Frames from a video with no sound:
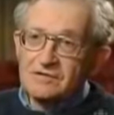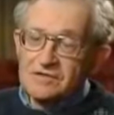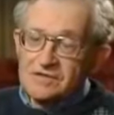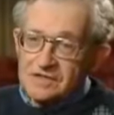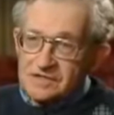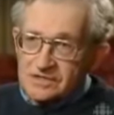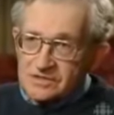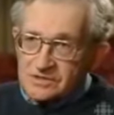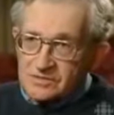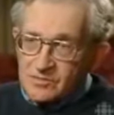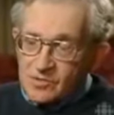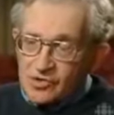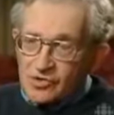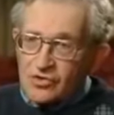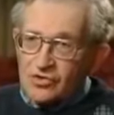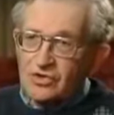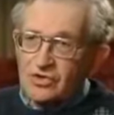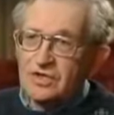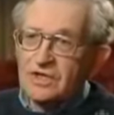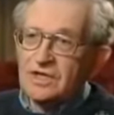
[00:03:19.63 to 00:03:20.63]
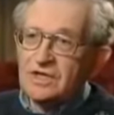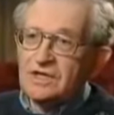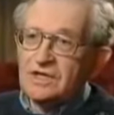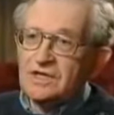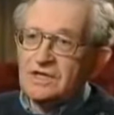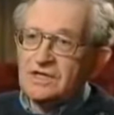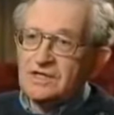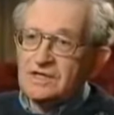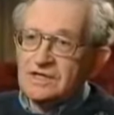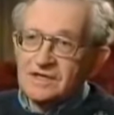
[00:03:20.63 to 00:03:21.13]
It was a
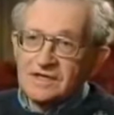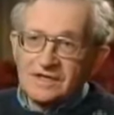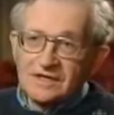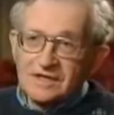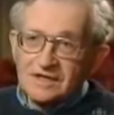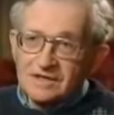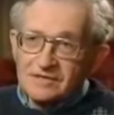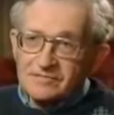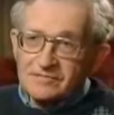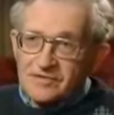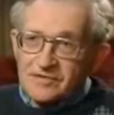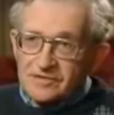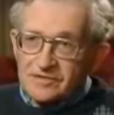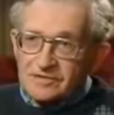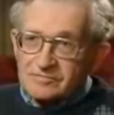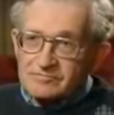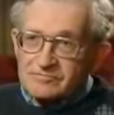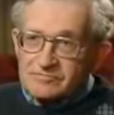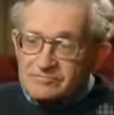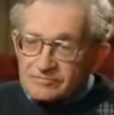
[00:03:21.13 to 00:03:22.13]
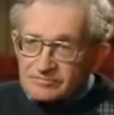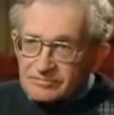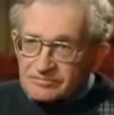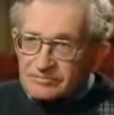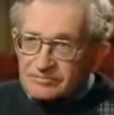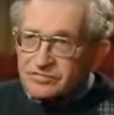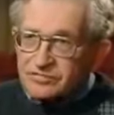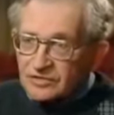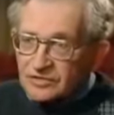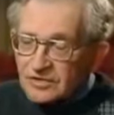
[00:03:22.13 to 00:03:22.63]
small, uh,
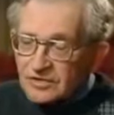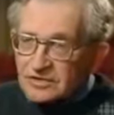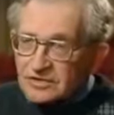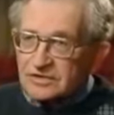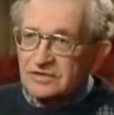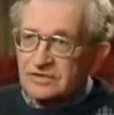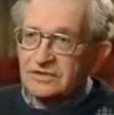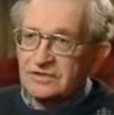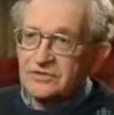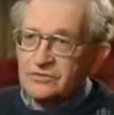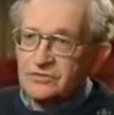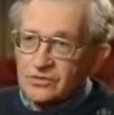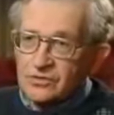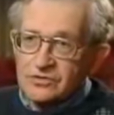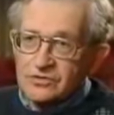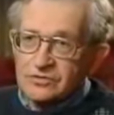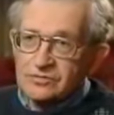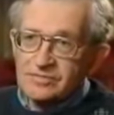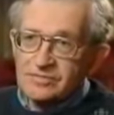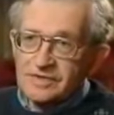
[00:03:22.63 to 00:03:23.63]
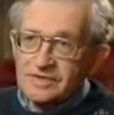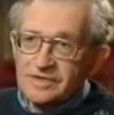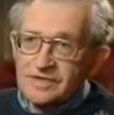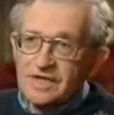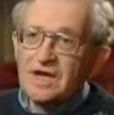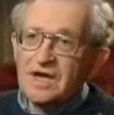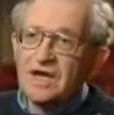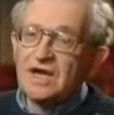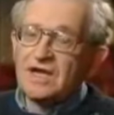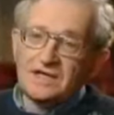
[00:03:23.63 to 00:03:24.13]
brutal group,
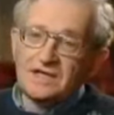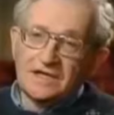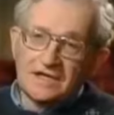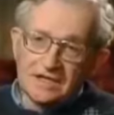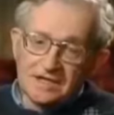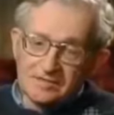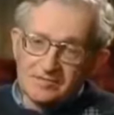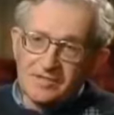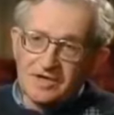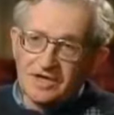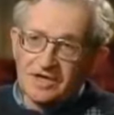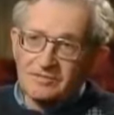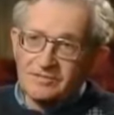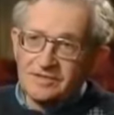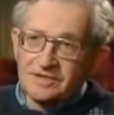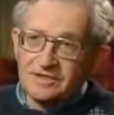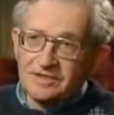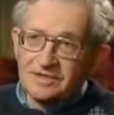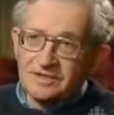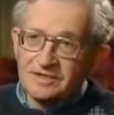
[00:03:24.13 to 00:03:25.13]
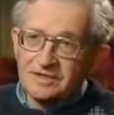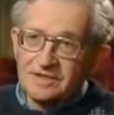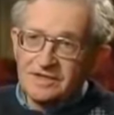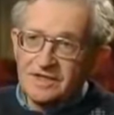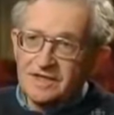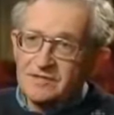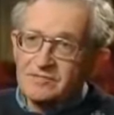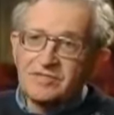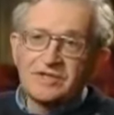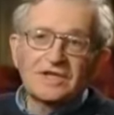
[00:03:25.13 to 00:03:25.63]
highly unpopular,
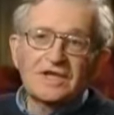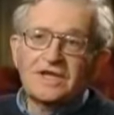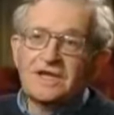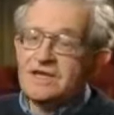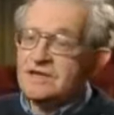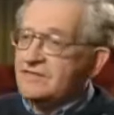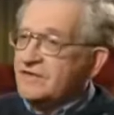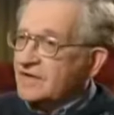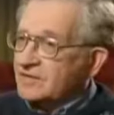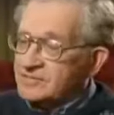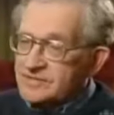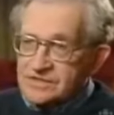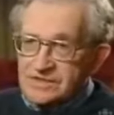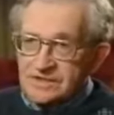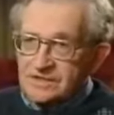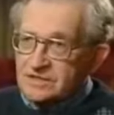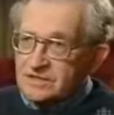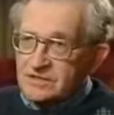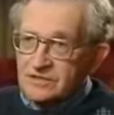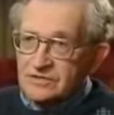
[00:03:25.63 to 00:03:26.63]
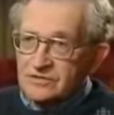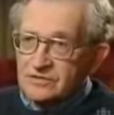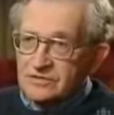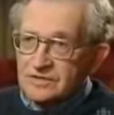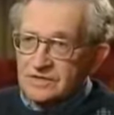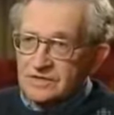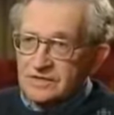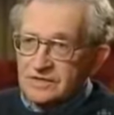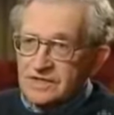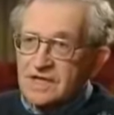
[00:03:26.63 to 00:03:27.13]
plenty of opposition
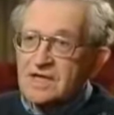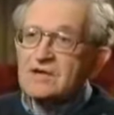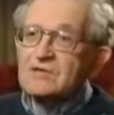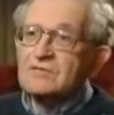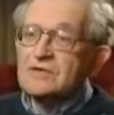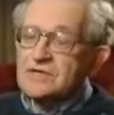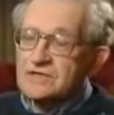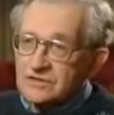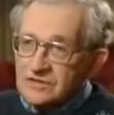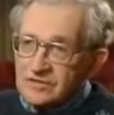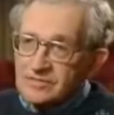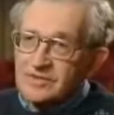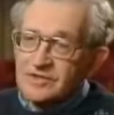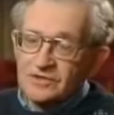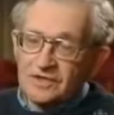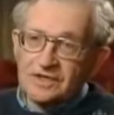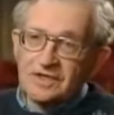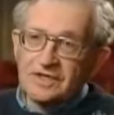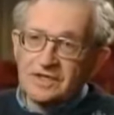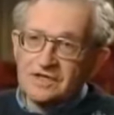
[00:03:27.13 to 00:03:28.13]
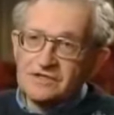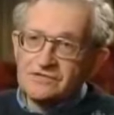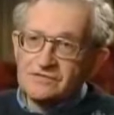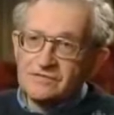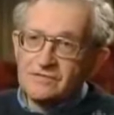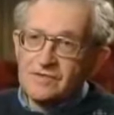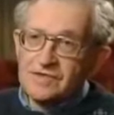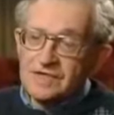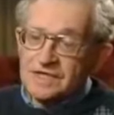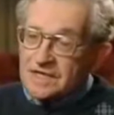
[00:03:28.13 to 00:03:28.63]
to it, which could have been organized
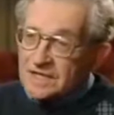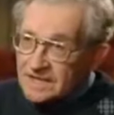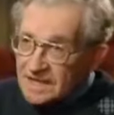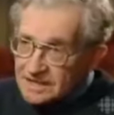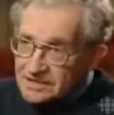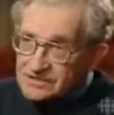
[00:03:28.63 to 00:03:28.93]
from within,